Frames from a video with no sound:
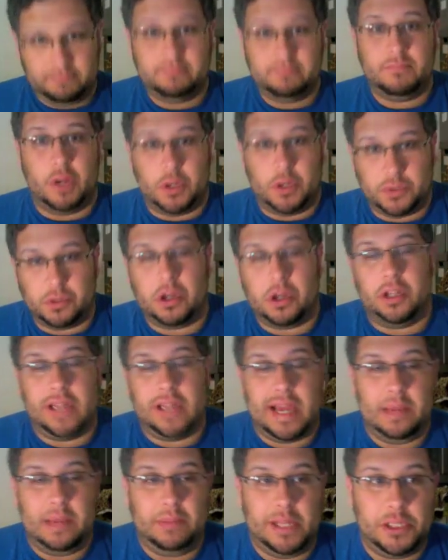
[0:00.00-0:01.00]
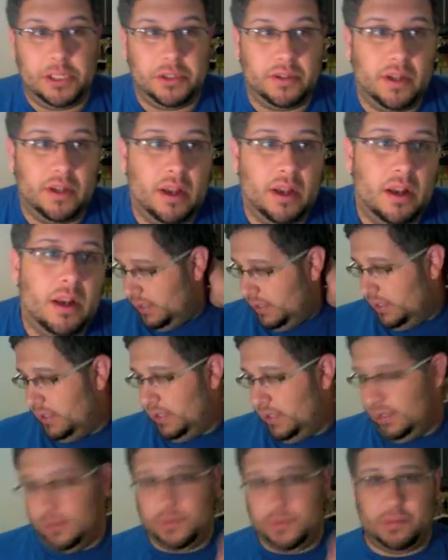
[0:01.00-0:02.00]
also called I Am Legend.
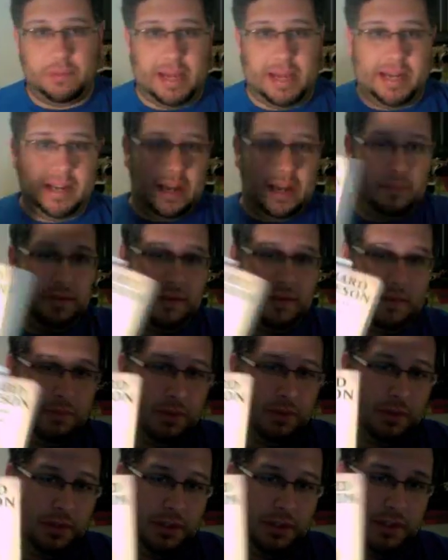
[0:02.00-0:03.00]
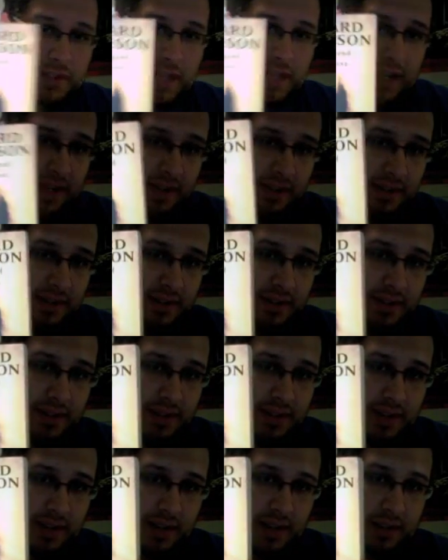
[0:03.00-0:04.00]
Here's what my copy of the book looks like.
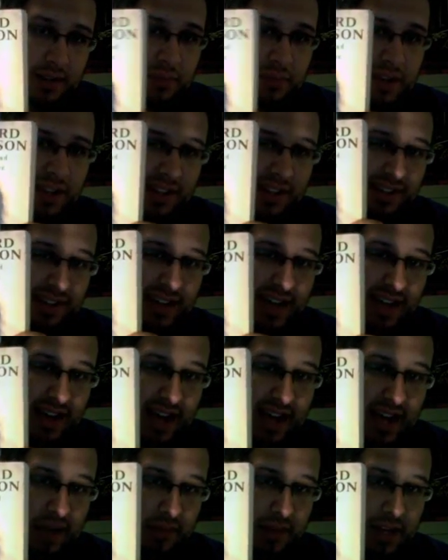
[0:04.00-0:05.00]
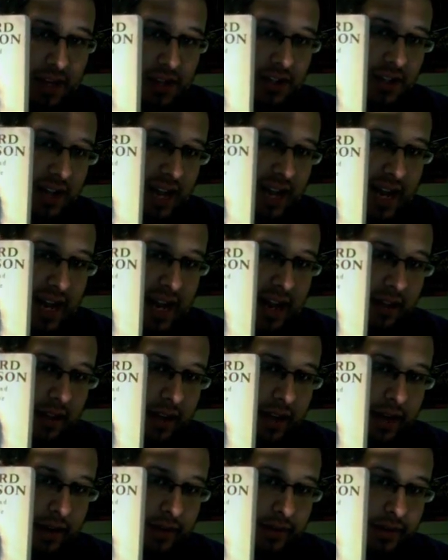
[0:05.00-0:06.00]
But it's got I Am Legend and Hell
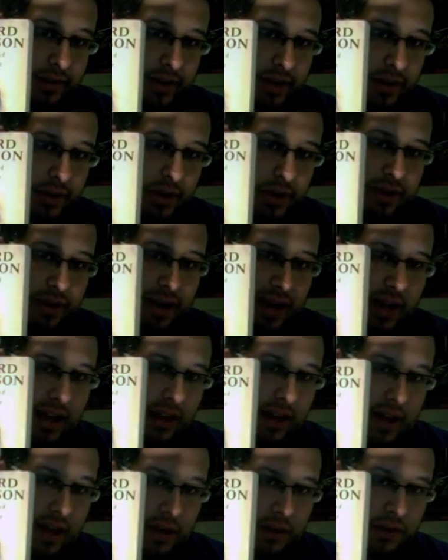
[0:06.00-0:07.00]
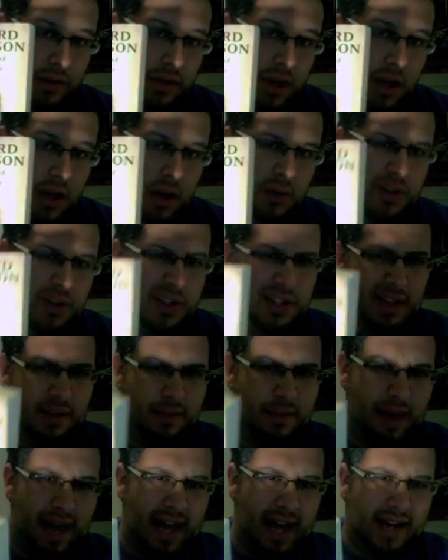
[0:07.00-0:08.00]
House. So I read Hell House, which is in the
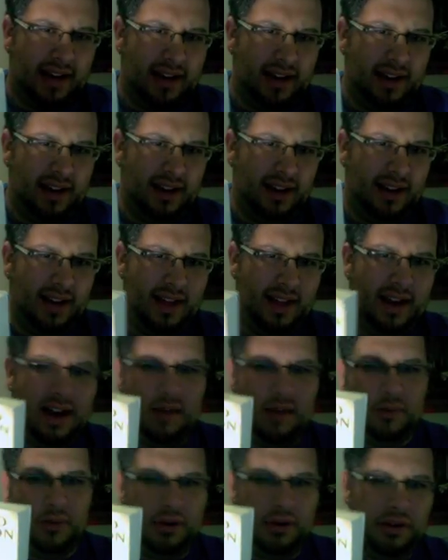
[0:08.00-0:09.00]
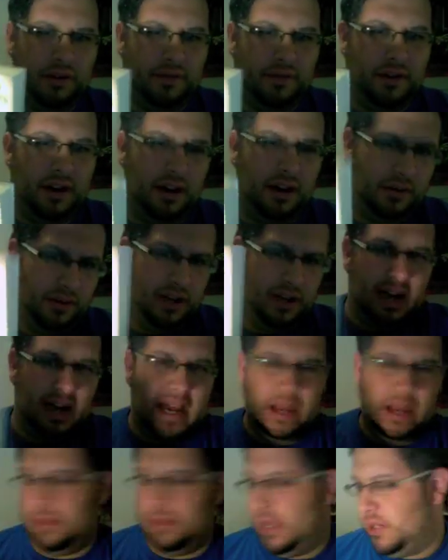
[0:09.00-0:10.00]
back, and then now I'm going to the front and reading I
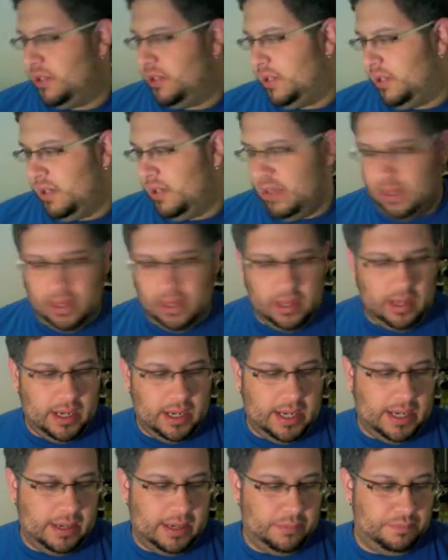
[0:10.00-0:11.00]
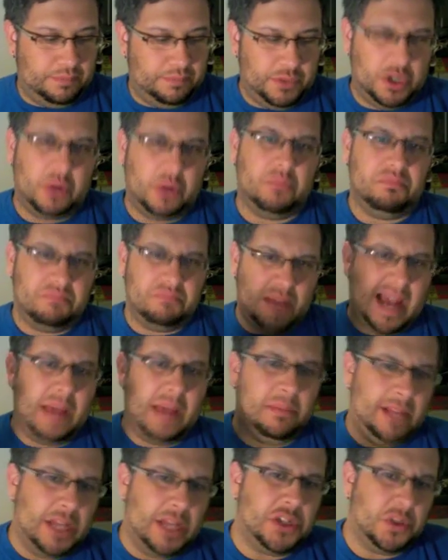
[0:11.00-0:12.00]
Am Legend. So I
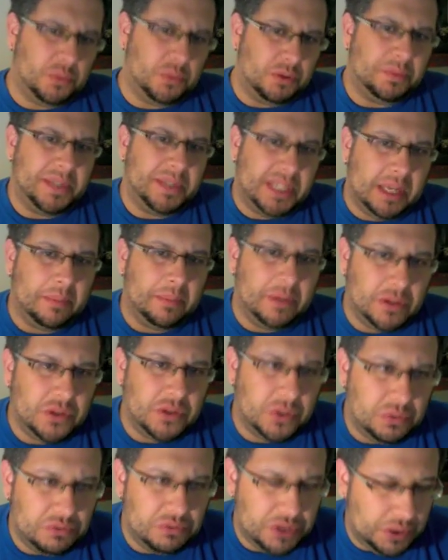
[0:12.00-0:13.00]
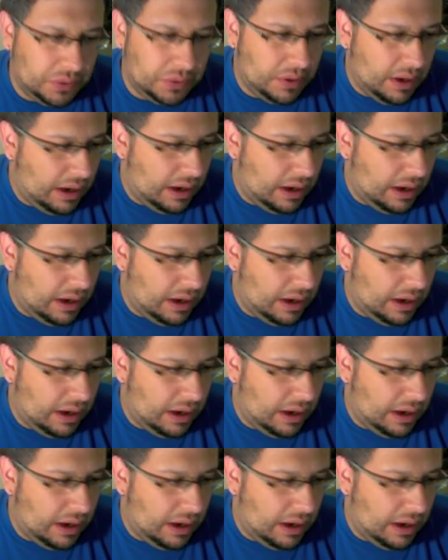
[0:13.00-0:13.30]
Am Legend will be coming soon too.